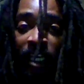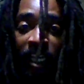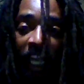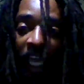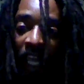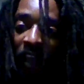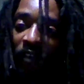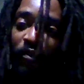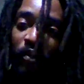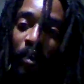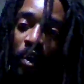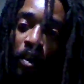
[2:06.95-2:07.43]

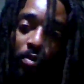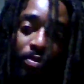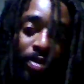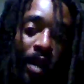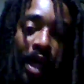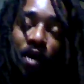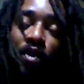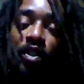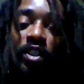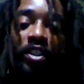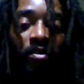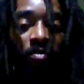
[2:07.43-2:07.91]
And finna
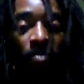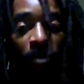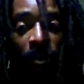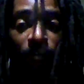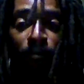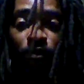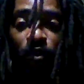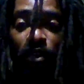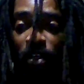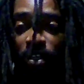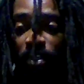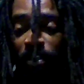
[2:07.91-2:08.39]
blow this
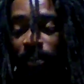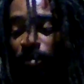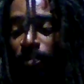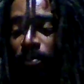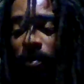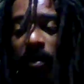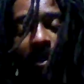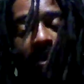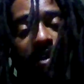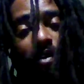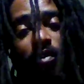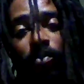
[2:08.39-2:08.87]
motherfucker up.
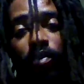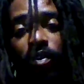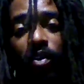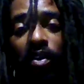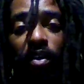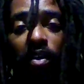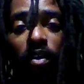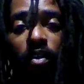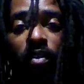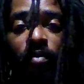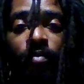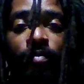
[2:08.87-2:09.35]
Hell
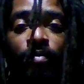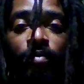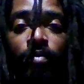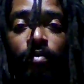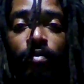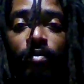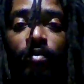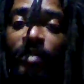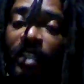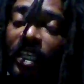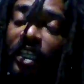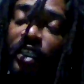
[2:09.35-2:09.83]
no.
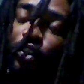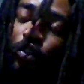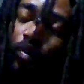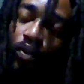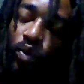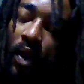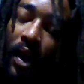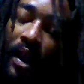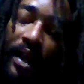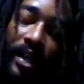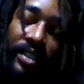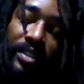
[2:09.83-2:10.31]
That's
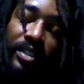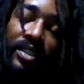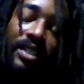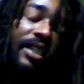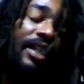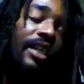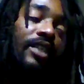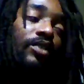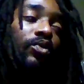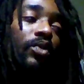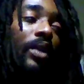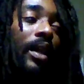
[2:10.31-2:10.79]
crazy, and
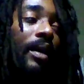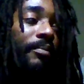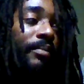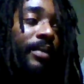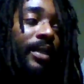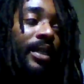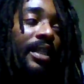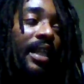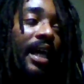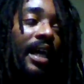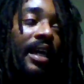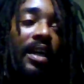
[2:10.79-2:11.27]
that's what I
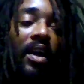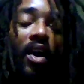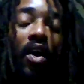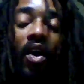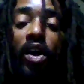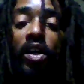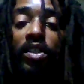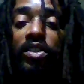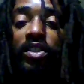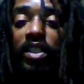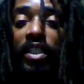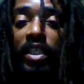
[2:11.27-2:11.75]
mean. Like,
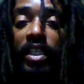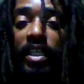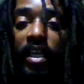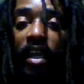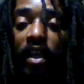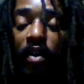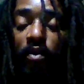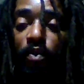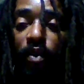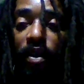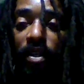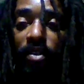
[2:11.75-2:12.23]
our city
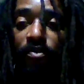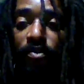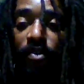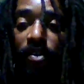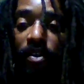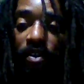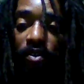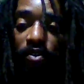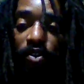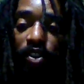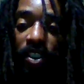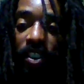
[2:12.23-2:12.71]
ain't ready for
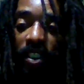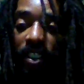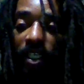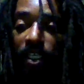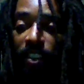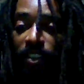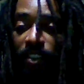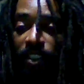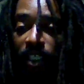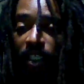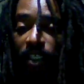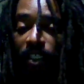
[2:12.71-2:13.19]
no shit
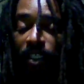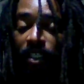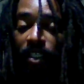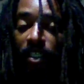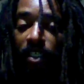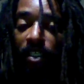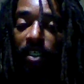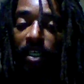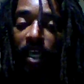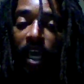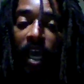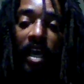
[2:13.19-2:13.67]
like that.
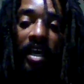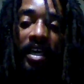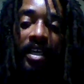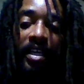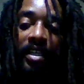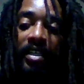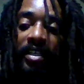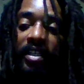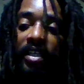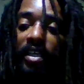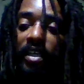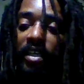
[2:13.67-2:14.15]
Hey,
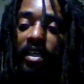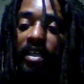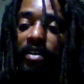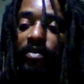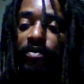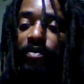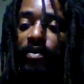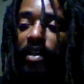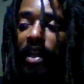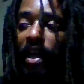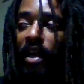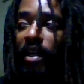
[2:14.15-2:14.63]
and then
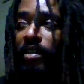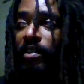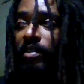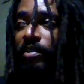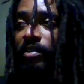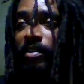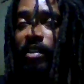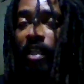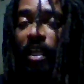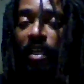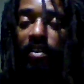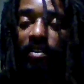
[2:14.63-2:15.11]
even like
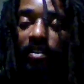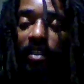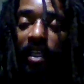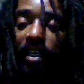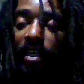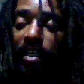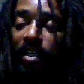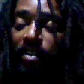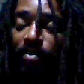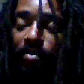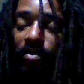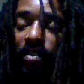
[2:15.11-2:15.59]
like like
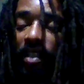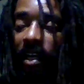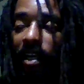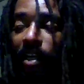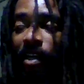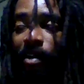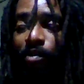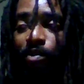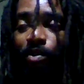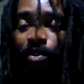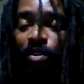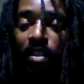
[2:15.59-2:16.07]
I like I
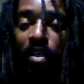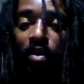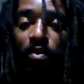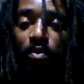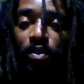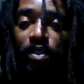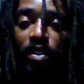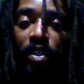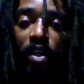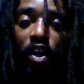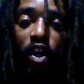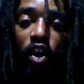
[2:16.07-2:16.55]
was saying with
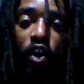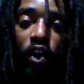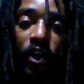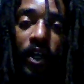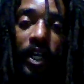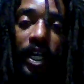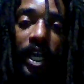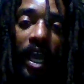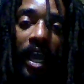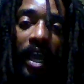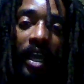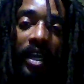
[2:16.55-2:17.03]
the
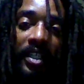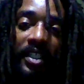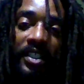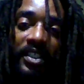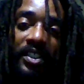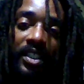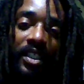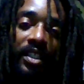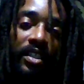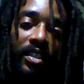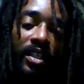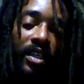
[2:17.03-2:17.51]
hurricanes
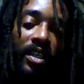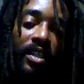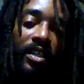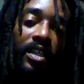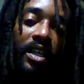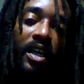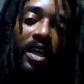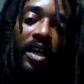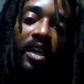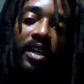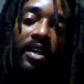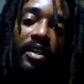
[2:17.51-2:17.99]
and, and,
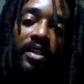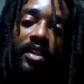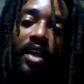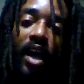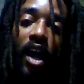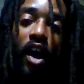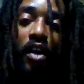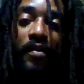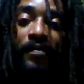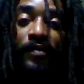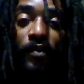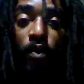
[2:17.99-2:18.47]
and the
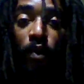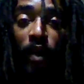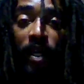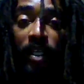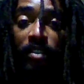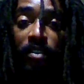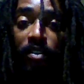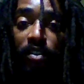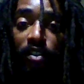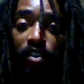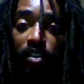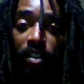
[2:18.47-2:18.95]
earthquakes
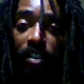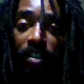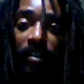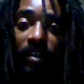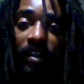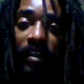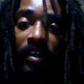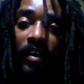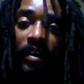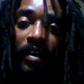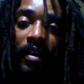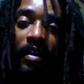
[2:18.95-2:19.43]
and shit.
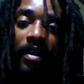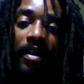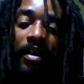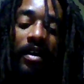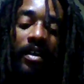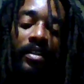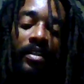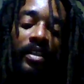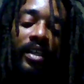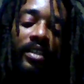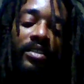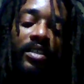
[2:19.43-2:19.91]

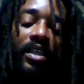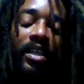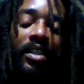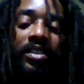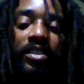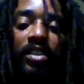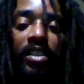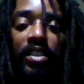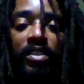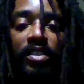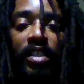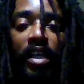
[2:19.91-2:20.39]
Let that
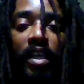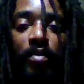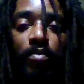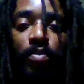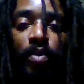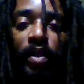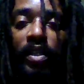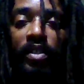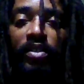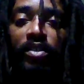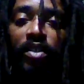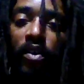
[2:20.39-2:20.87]
shit take
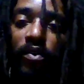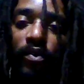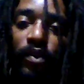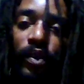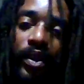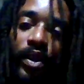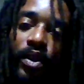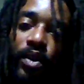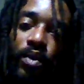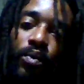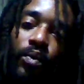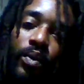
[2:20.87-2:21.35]
place over
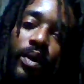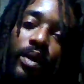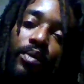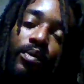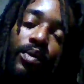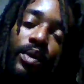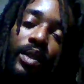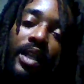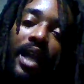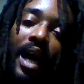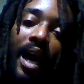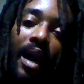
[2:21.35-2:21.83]
here. We
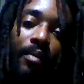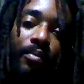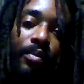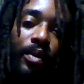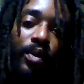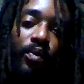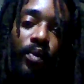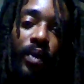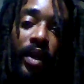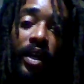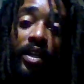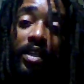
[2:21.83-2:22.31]
will not be
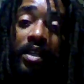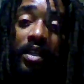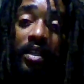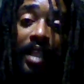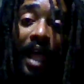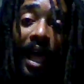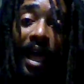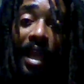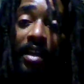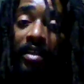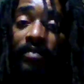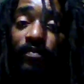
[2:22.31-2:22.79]
ready. A
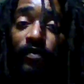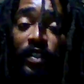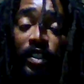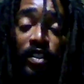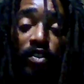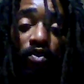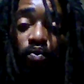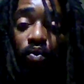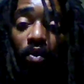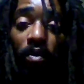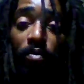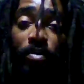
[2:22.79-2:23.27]
lot of
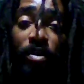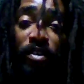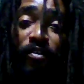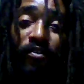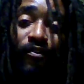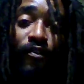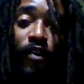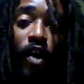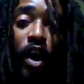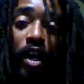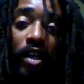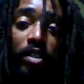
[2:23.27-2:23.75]
us will be
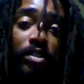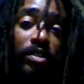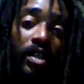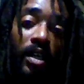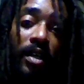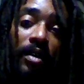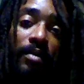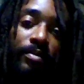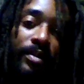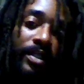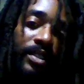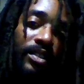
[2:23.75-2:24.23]
fucked
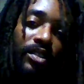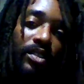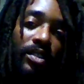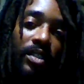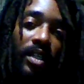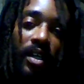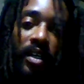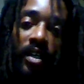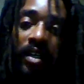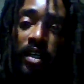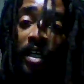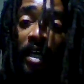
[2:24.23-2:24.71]
up and
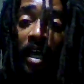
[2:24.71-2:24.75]
stuck.